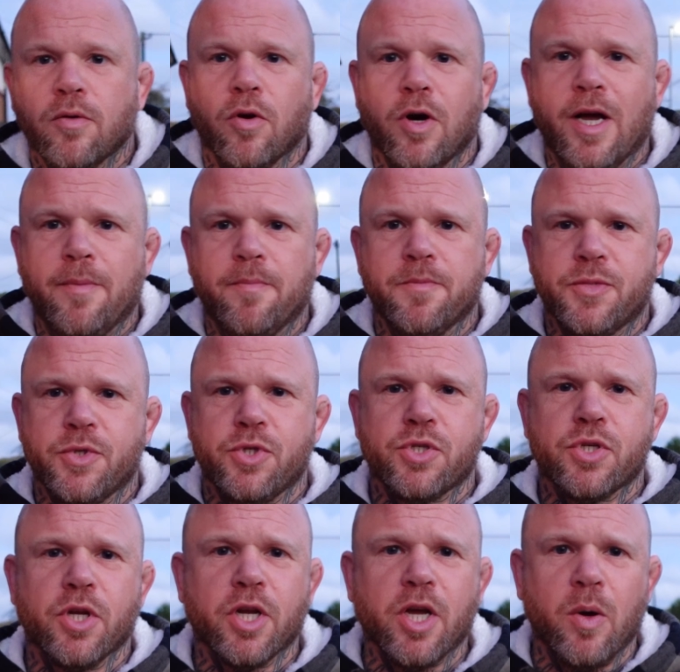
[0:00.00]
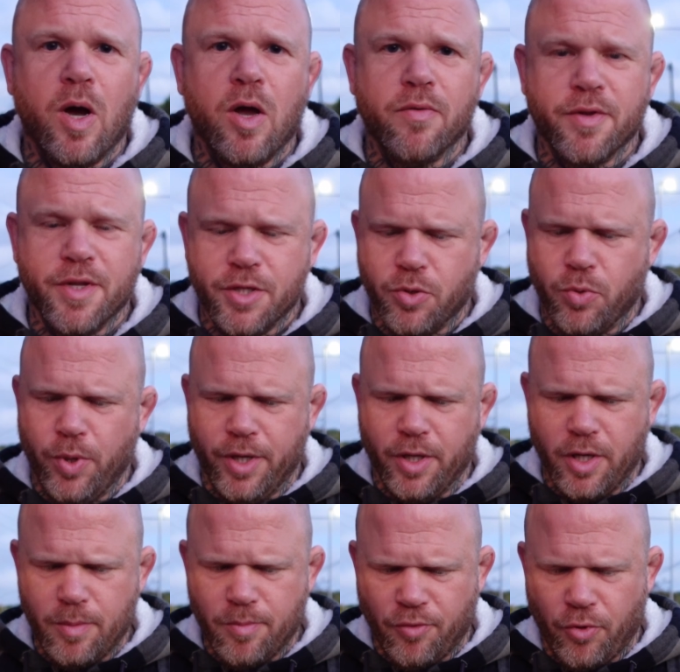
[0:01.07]
Right, I'm just going to go over this
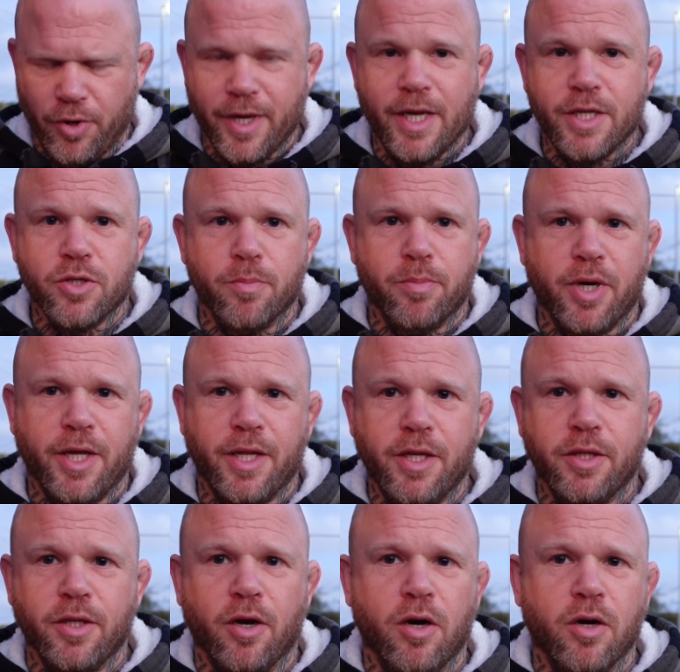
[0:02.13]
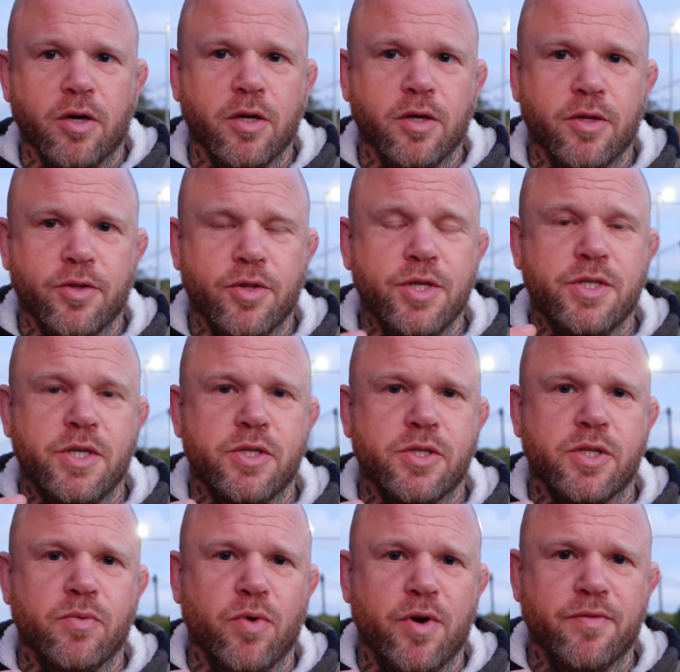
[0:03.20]
quickly before it gets completely dark. This is
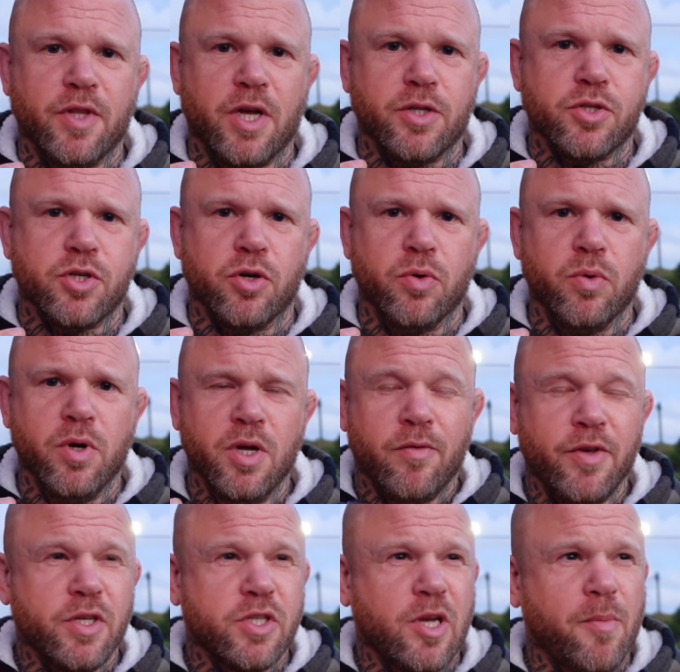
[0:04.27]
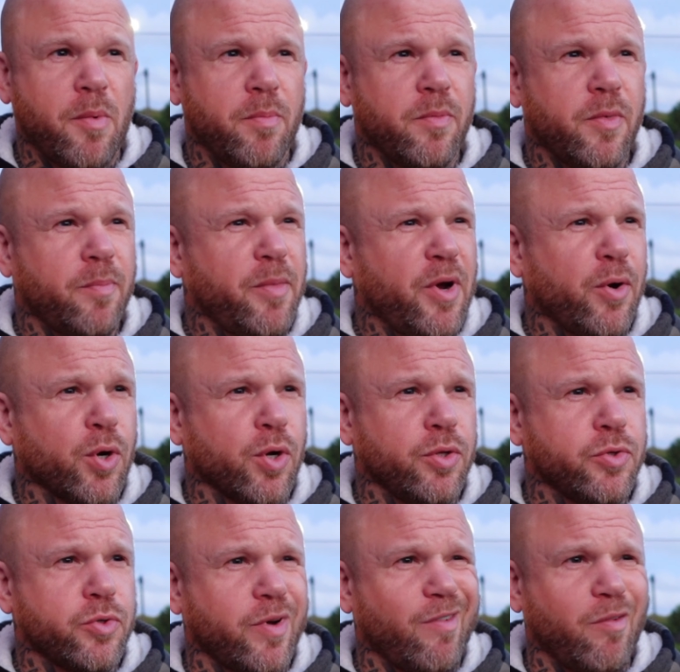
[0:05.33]
the Riv-Nut tool. I think some
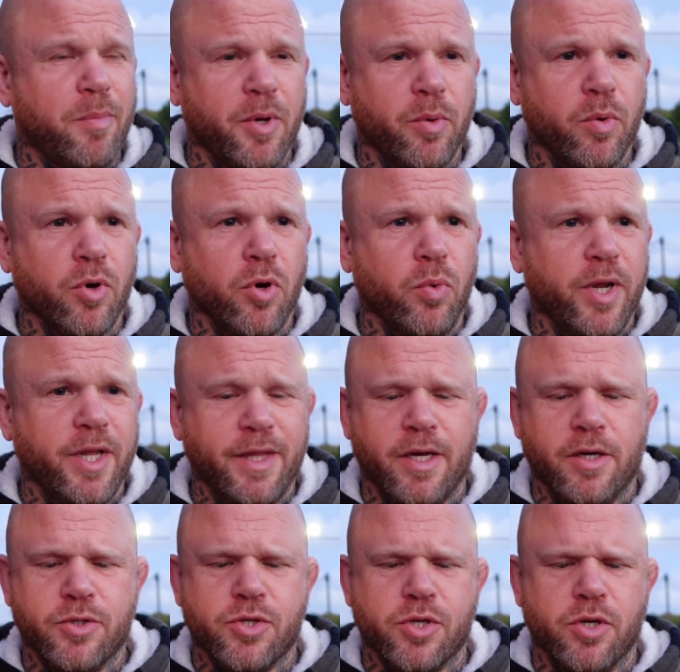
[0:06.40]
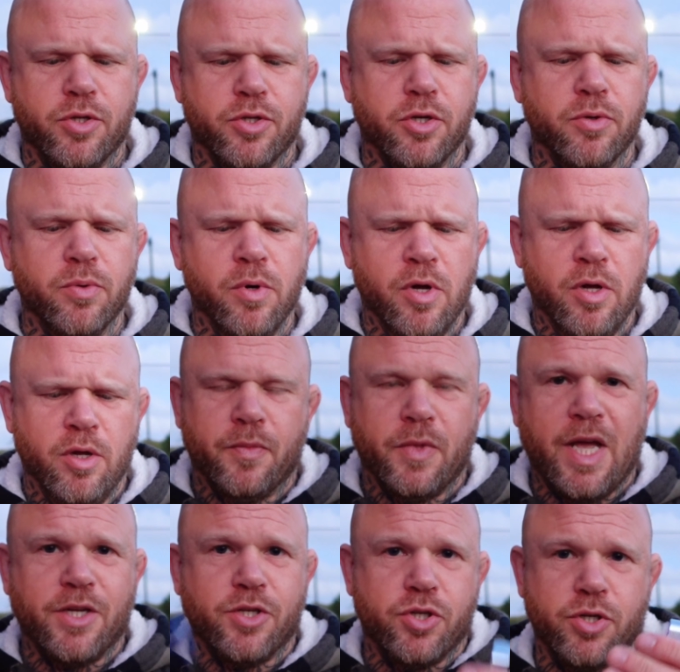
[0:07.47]
Americans or other people call it nutsert tool.
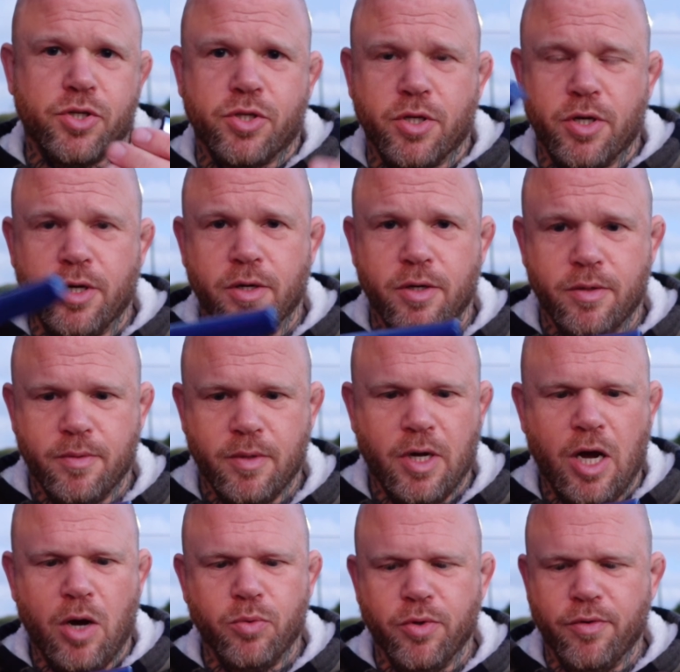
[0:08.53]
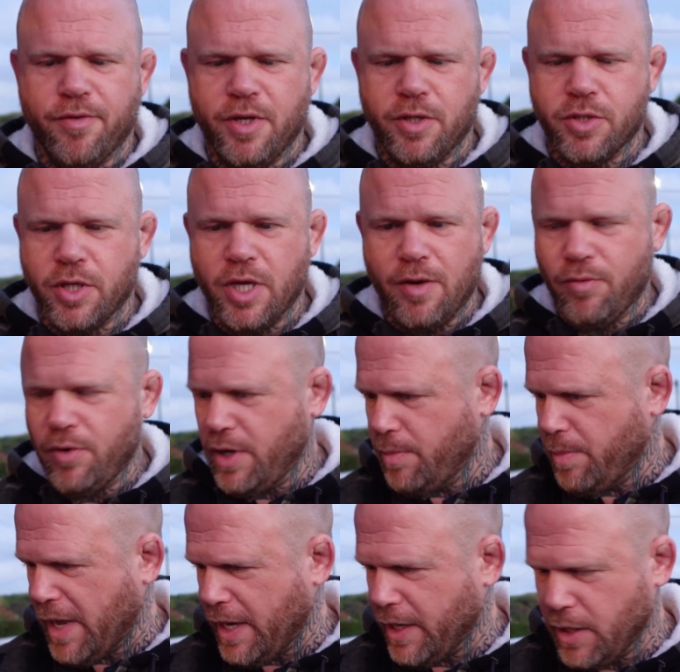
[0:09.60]
That's just to hold the thing together in the
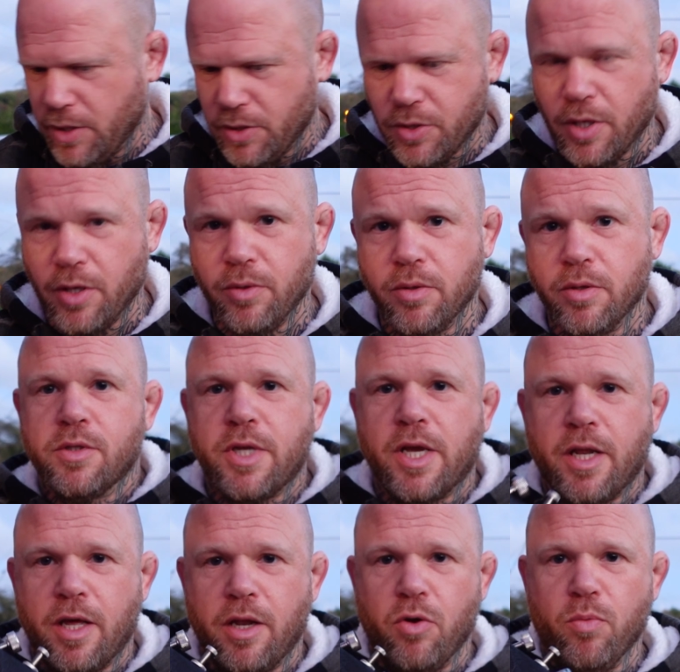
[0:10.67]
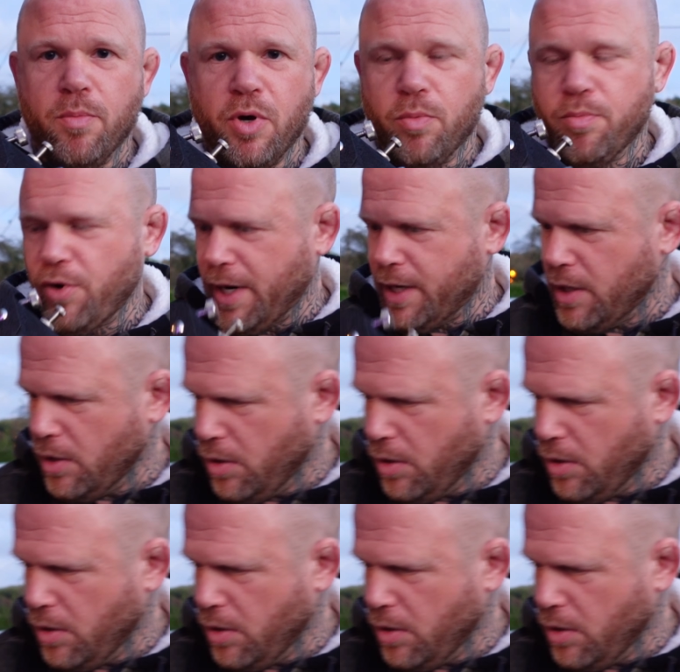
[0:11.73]
packet, so take that little metal bracket